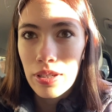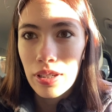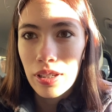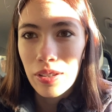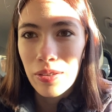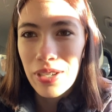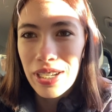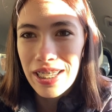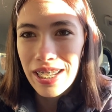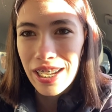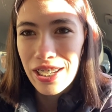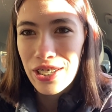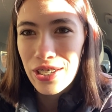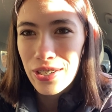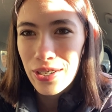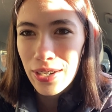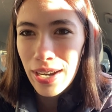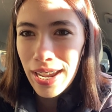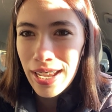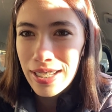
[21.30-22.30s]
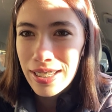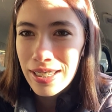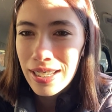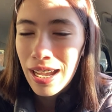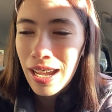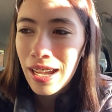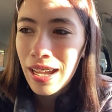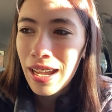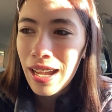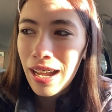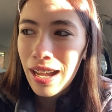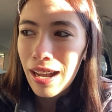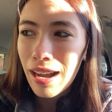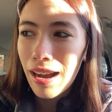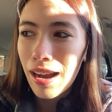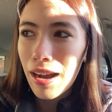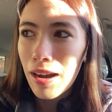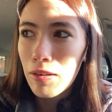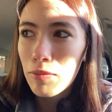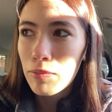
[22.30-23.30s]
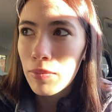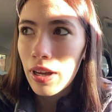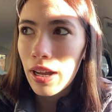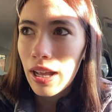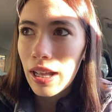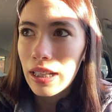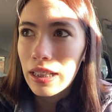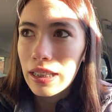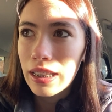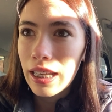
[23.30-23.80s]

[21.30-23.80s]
otherwise I stress. Um, and